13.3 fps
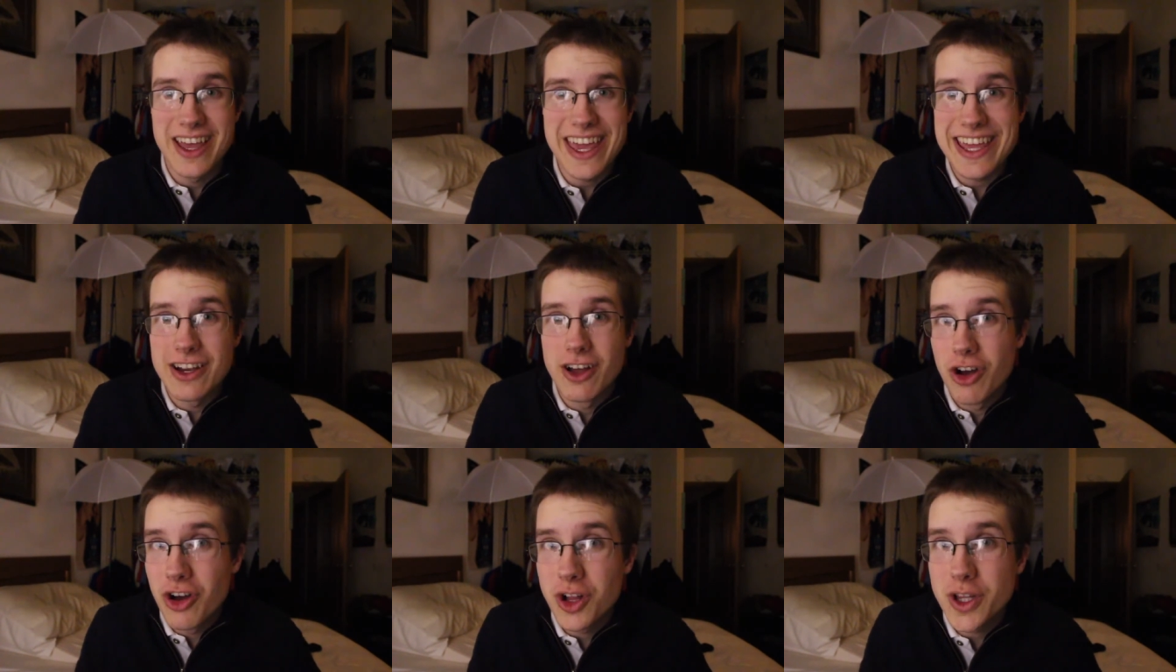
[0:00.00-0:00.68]
in
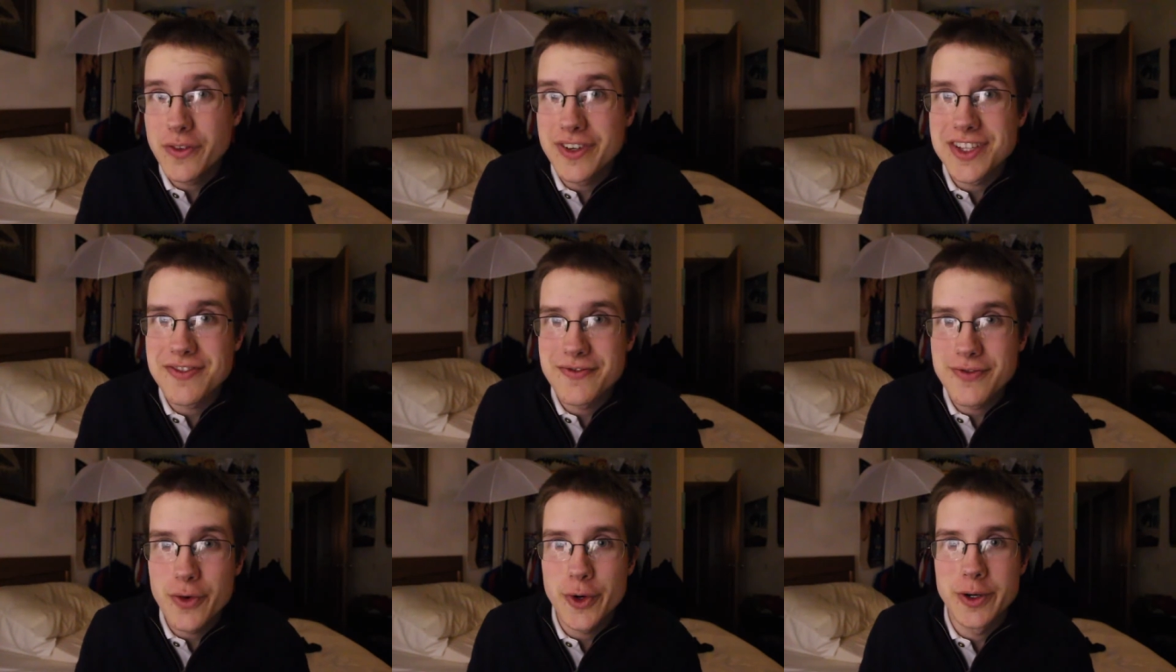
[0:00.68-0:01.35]
all of its
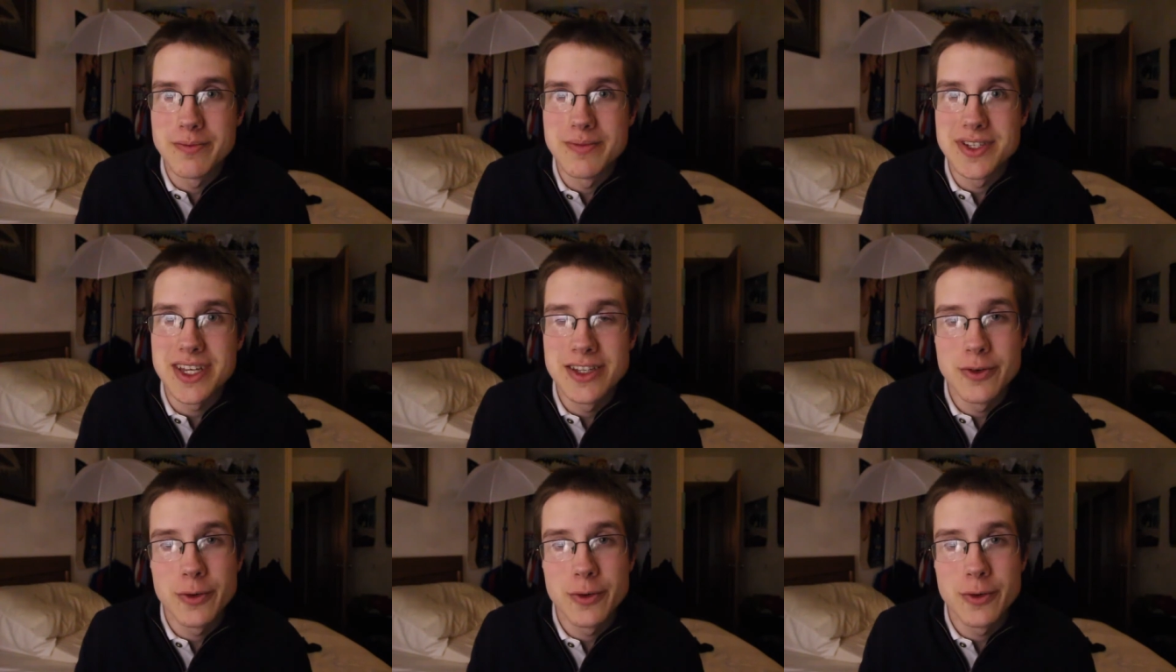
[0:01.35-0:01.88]
forms in